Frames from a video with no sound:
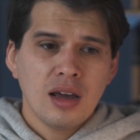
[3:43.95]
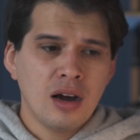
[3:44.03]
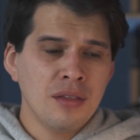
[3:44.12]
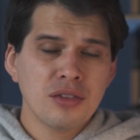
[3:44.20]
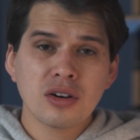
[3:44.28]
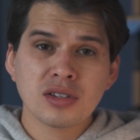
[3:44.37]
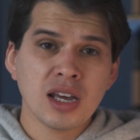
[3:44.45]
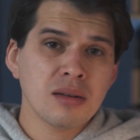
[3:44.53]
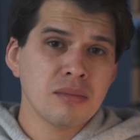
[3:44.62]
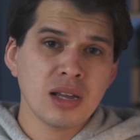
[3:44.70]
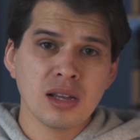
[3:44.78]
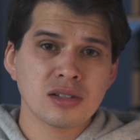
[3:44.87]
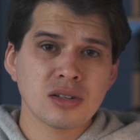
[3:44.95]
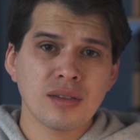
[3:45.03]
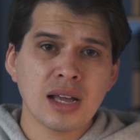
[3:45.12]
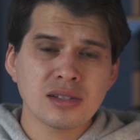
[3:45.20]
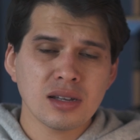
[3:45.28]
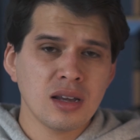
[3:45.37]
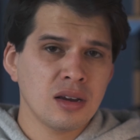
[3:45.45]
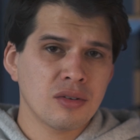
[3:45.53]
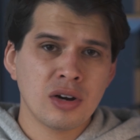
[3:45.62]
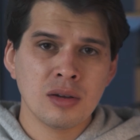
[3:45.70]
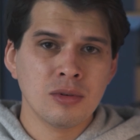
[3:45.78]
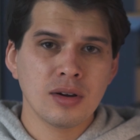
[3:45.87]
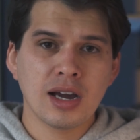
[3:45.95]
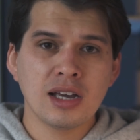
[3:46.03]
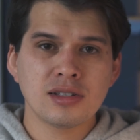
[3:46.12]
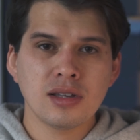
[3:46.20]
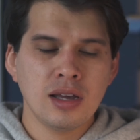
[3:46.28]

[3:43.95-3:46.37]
under 10 minutes. So that's incredible, guys.